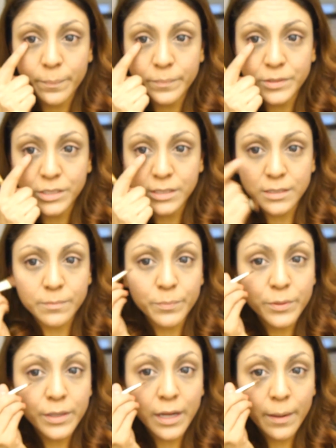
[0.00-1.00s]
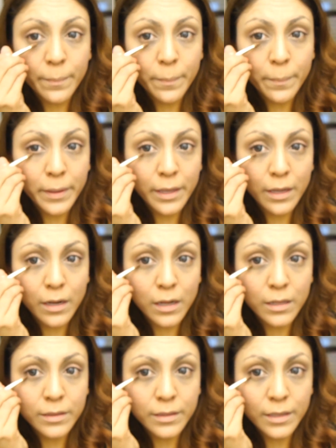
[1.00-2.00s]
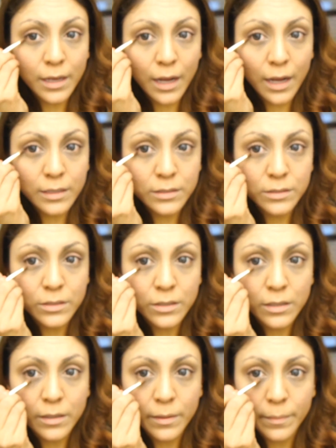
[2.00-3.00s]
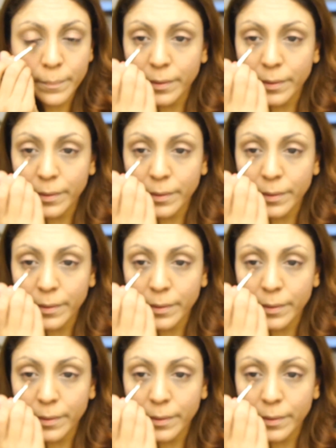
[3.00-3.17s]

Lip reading: just put a bit on the under